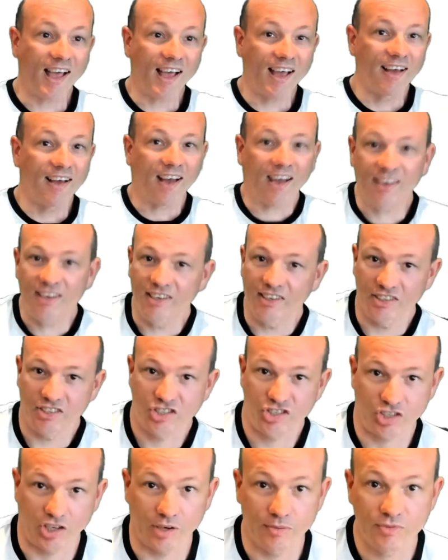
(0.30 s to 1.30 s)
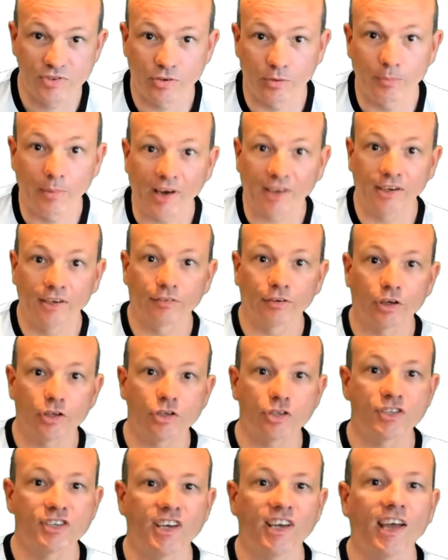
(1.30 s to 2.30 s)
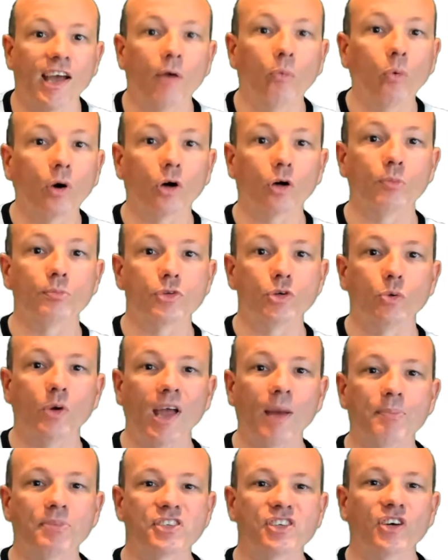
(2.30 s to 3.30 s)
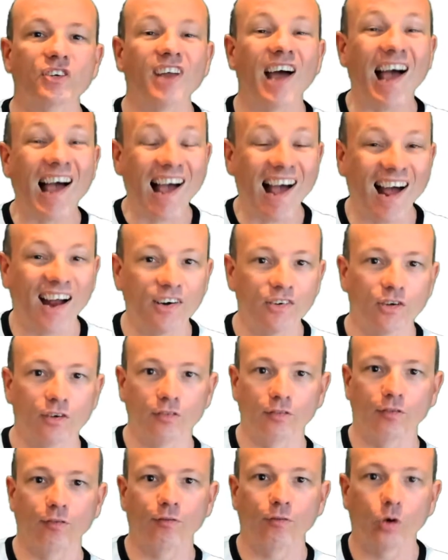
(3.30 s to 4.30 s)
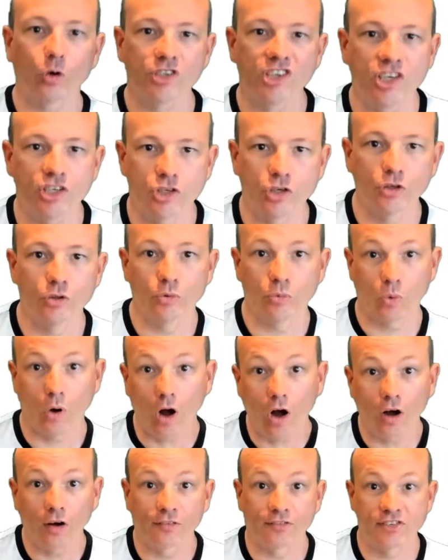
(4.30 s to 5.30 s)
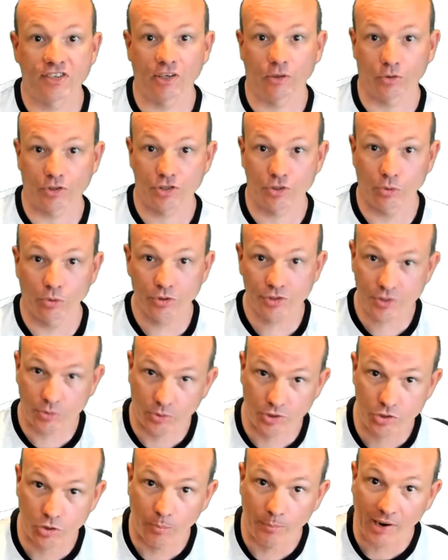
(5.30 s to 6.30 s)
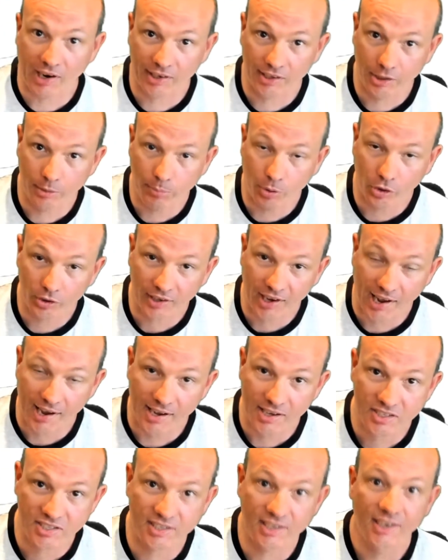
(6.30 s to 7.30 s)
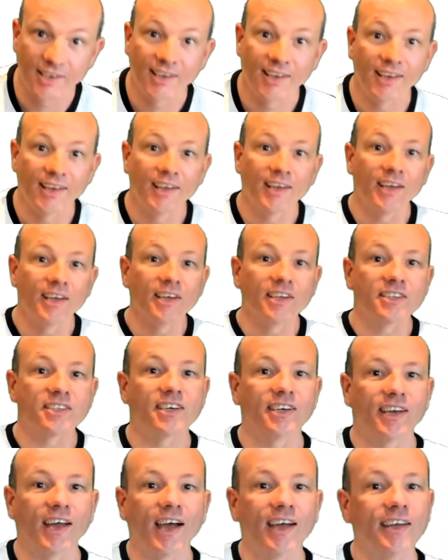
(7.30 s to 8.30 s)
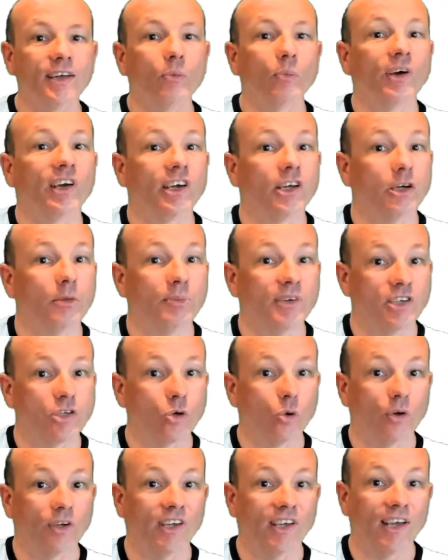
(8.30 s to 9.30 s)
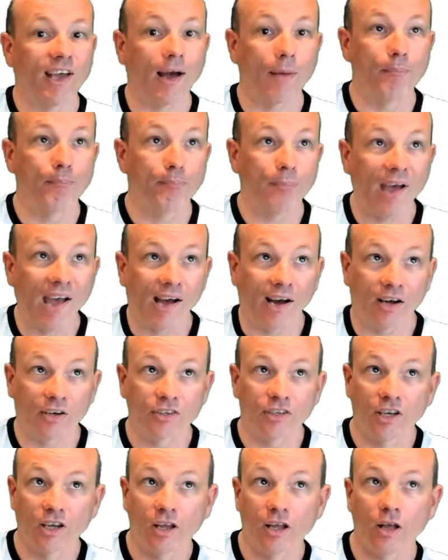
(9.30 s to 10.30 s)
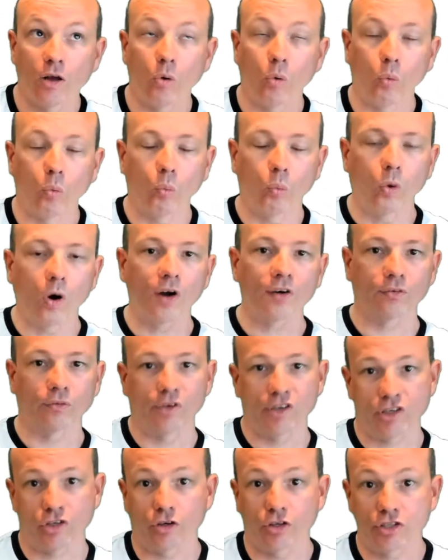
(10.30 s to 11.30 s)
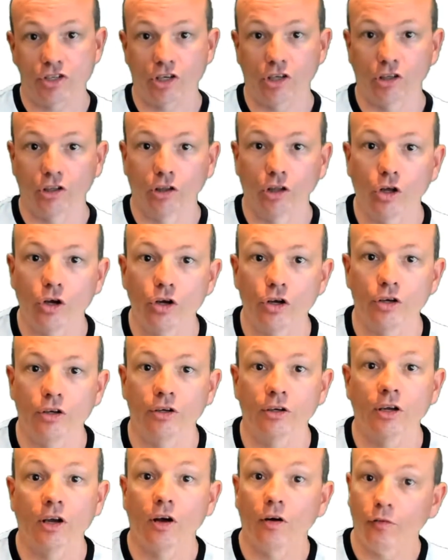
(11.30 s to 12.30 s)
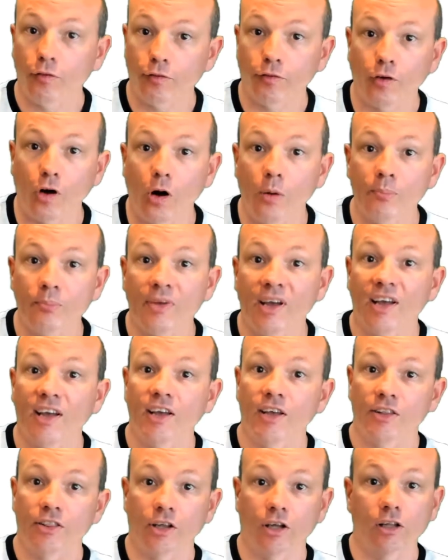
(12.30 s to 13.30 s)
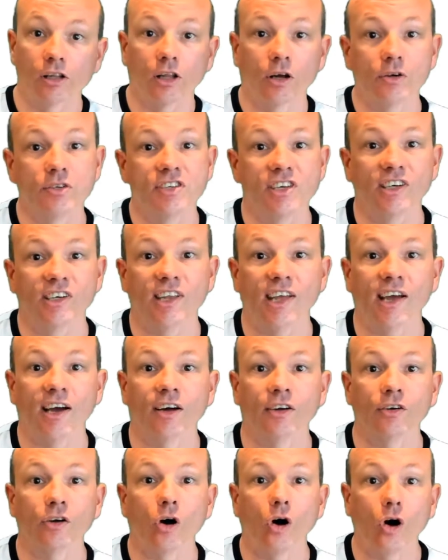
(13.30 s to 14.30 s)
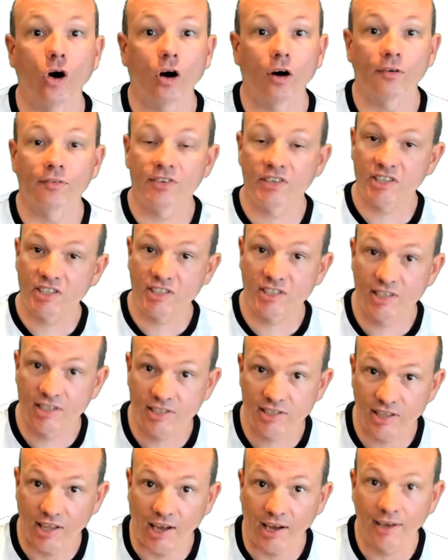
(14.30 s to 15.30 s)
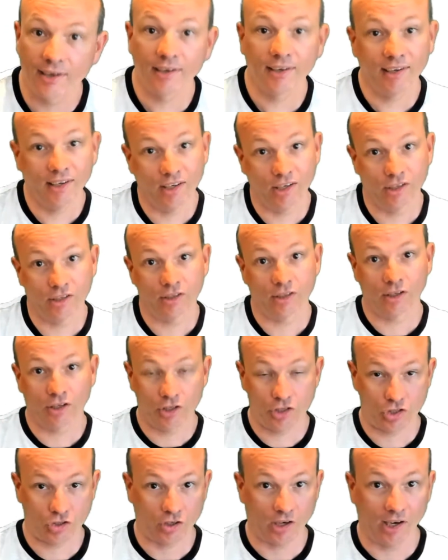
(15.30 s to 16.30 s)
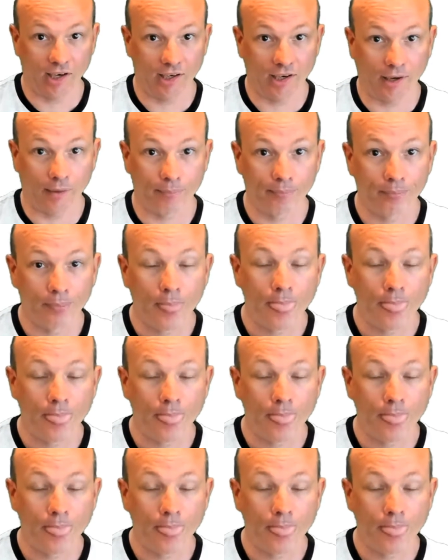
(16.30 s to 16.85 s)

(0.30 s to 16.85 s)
Hey, it's James from Marketing for Restaurants here, and welcome to episode 142 of Secret Sauce, the restaurant marketing podcast. Today, we're going to be talking about what restaurants can learn from the closing down of Sizzler in Australia.